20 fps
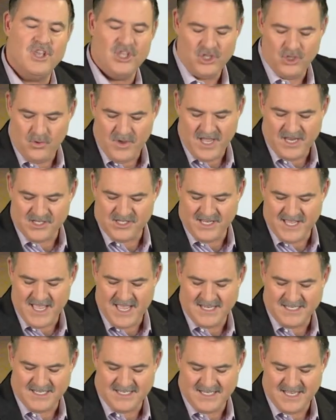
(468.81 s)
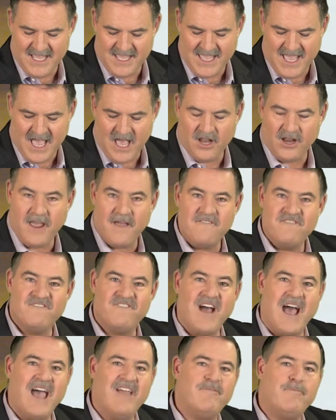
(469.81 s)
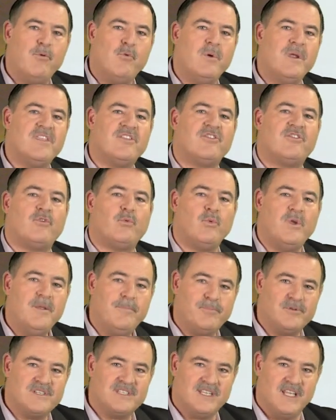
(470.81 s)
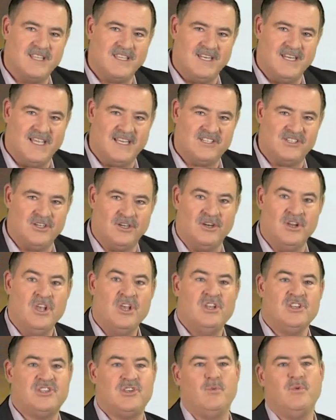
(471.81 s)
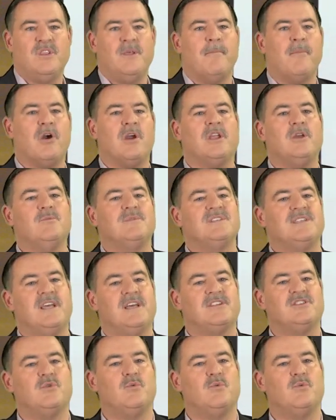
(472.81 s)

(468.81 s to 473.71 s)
you actually had to take out 5.3% the next year. So when the market was down